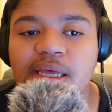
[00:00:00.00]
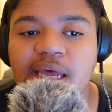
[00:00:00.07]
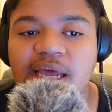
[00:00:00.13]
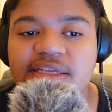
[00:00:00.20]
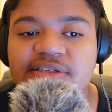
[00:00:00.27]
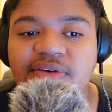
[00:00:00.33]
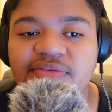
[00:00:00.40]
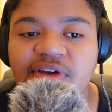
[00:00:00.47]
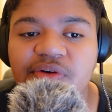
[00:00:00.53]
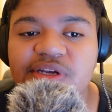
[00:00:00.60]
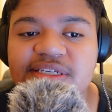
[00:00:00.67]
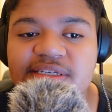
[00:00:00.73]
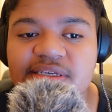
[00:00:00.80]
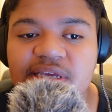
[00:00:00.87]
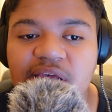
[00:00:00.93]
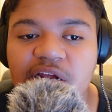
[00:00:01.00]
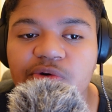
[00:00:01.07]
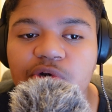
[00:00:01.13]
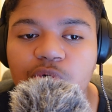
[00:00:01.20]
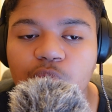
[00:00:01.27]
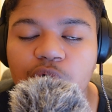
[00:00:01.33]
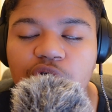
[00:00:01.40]
It's a very
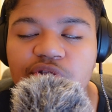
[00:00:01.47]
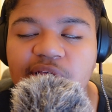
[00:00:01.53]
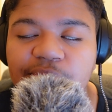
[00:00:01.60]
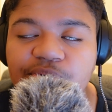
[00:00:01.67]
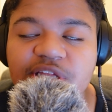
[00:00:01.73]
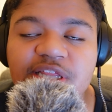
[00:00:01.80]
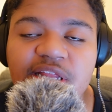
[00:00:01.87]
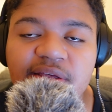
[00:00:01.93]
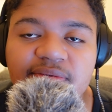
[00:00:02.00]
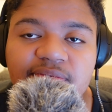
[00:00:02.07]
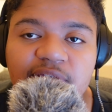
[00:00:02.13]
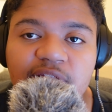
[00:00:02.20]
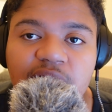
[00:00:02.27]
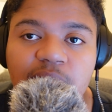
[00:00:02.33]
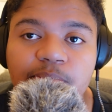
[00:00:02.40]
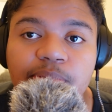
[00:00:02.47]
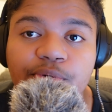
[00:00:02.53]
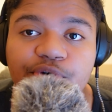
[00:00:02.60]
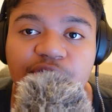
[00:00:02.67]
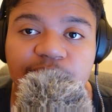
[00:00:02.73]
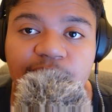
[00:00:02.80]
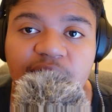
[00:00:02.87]
scary world that we live in, but
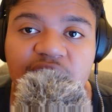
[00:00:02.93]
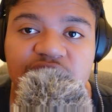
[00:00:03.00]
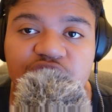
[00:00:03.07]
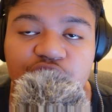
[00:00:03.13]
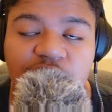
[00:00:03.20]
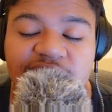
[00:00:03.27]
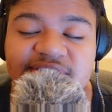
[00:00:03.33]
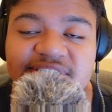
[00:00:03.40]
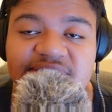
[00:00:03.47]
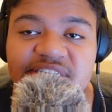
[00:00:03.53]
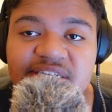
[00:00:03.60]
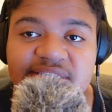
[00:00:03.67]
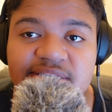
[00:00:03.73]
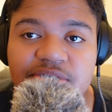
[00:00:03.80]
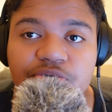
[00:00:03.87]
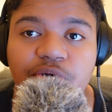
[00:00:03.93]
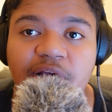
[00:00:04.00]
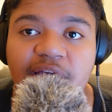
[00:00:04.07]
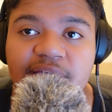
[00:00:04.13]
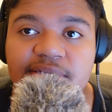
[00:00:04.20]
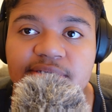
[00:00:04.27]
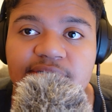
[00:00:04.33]
we must trust in Jesus
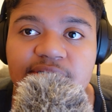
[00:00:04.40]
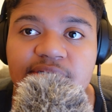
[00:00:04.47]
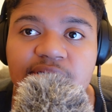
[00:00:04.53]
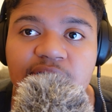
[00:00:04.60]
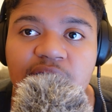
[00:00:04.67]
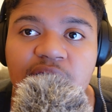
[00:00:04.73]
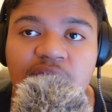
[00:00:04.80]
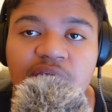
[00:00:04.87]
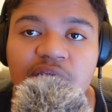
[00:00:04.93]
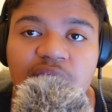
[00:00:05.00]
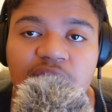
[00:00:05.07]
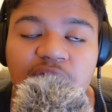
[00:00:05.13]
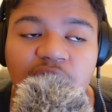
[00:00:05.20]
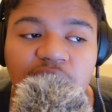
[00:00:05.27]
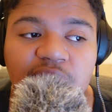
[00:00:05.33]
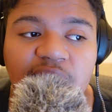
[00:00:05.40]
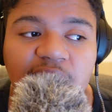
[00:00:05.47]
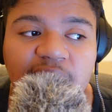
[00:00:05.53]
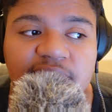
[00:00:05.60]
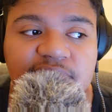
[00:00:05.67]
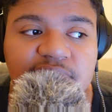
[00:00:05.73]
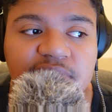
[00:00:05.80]
Christ. You know,
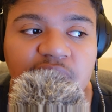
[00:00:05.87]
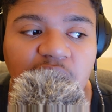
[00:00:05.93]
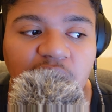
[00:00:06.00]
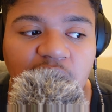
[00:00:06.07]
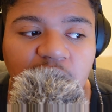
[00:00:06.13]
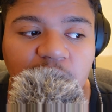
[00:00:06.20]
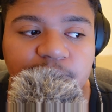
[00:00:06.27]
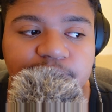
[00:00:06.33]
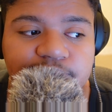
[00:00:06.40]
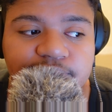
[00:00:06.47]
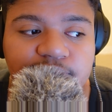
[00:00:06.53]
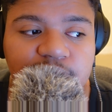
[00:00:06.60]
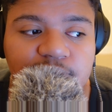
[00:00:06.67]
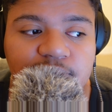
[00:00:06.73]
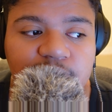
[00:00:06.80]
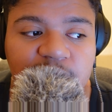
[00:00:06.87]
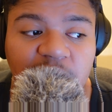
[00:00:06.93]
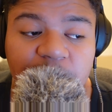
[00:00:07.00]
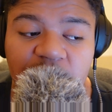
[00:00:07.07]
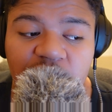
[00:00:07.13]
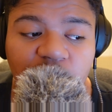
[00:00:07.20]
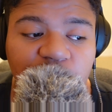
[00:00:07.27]
guys, let
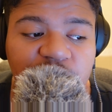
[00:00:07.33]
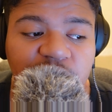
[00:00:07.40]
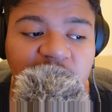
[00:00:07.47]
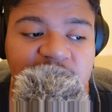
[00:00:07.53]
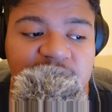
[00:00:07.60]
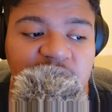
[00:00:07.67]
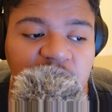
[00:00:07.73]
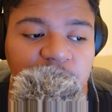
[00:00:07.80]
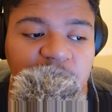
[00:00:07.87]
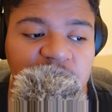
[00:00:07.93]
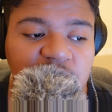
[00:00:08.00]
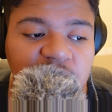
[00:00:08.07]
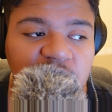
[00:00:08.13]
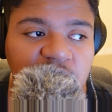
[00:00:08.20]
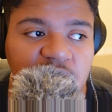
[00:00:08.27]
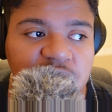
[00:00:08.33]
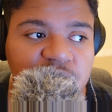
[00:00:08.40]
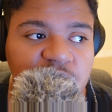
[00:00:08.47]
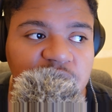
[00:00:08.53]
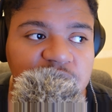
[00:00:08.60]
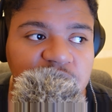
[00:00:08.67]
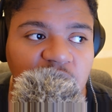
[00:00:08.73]
me know what you guys think about the list,
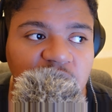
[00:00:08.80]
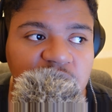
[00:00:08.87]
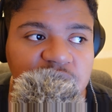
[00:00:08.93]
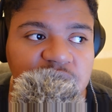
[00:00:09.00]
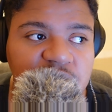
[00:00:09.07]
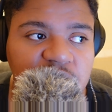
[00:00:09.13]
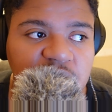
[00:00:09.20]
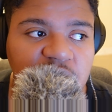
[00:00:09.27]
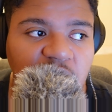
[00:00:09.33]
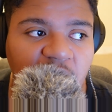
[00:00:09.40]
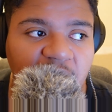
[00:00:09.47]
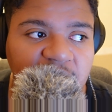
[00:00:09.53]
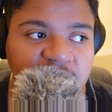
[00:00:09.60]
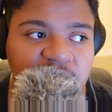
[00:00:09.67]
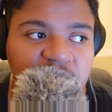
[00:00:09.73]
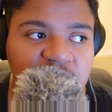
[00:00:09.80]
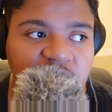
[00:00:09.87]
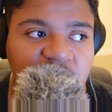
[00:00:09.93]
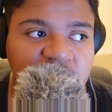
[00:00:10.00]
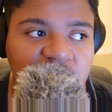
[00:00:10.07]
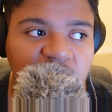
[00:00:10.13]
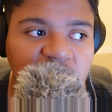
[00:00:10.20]
because honestly, I think
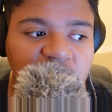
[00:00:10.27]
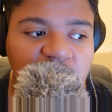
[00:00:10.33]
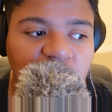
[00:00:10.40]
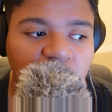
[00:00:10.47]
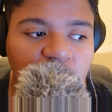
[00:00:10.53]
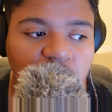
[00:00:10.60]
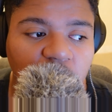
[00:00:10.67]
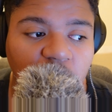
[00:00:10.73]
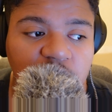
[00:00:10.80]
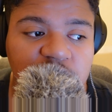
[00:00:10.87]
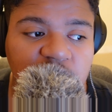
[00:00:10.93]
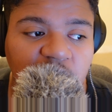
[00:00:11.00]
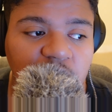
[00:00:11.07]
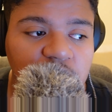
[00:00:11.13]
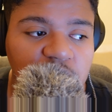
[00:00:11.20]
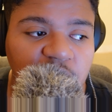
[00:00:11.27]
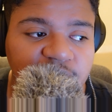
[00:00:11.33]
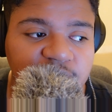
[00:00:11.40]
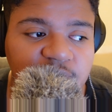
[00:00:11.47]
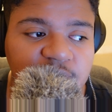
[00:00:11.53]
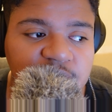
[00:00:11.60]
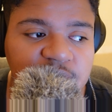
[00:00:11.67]
that they are all child
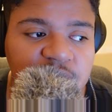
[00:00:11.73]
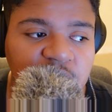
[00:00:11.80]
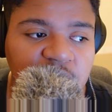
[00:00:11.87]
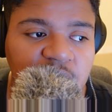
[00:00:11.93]
lovers.